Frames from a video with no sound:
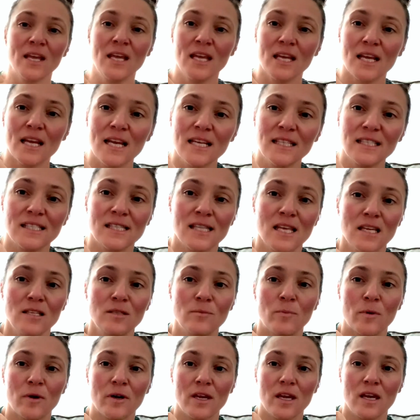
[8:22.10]
it's this
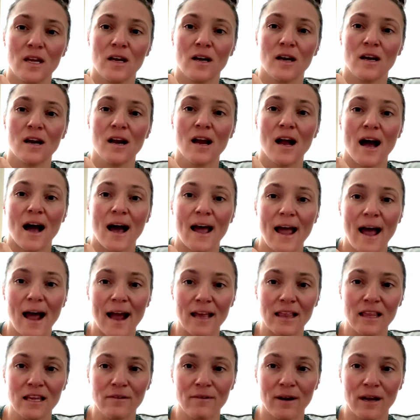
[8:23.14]
book here. I
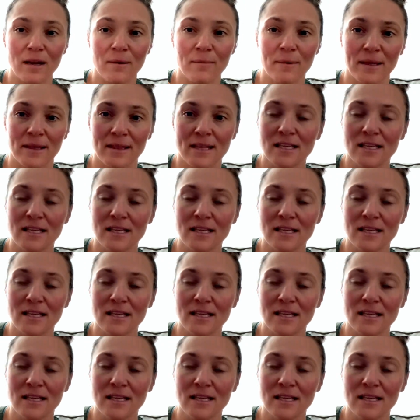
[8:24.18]
highly recommend.